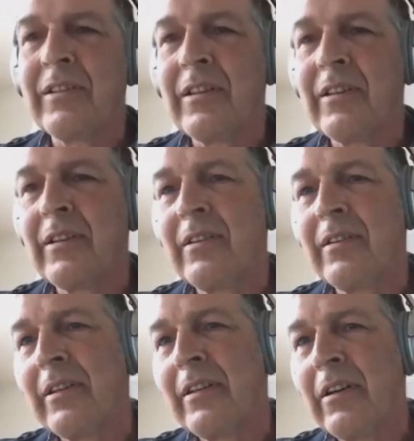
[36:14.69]

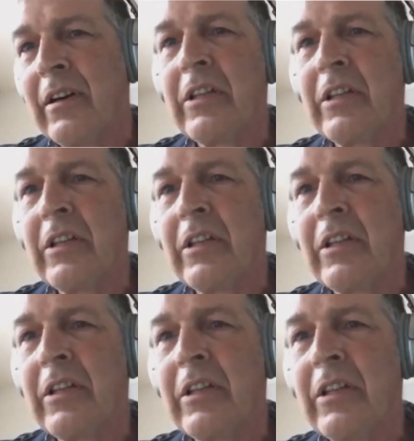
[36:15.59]
In
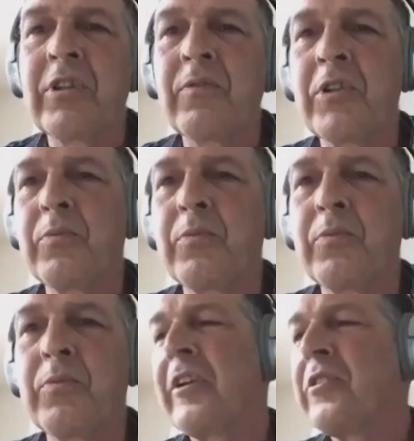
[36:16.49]
all over the world, it was one
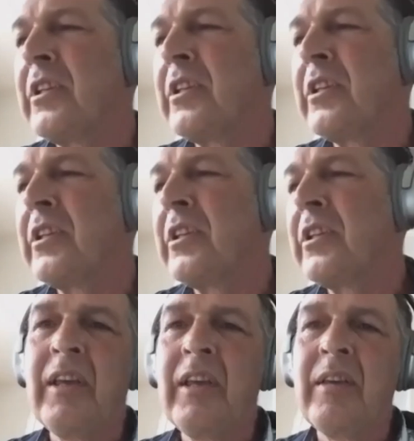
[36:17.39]
of the biggest even.
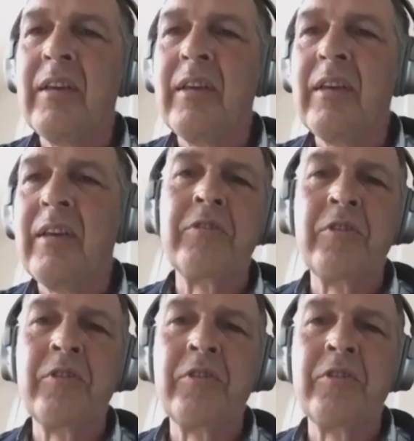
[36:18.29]
But now
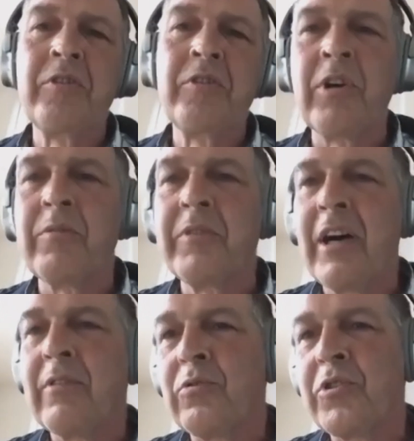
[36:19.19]
the production will go
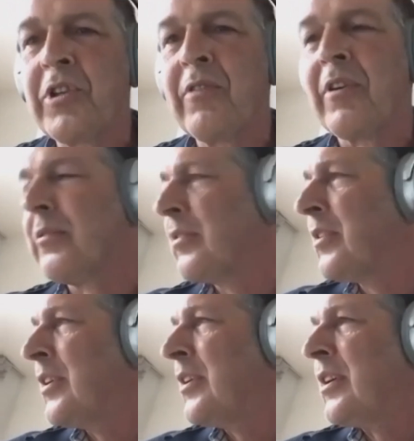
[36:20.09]
down to zero
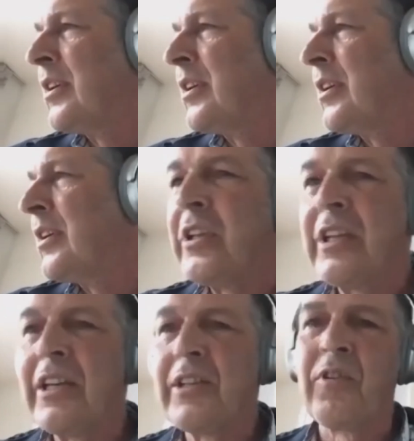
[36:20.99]
in 3
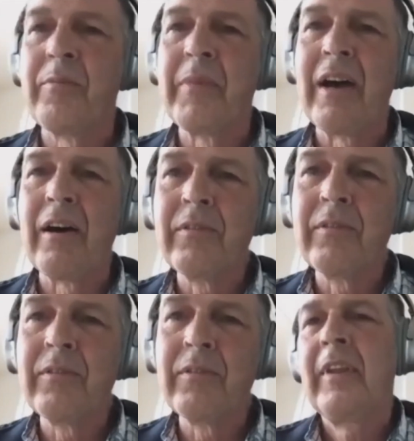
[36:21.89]
years from now.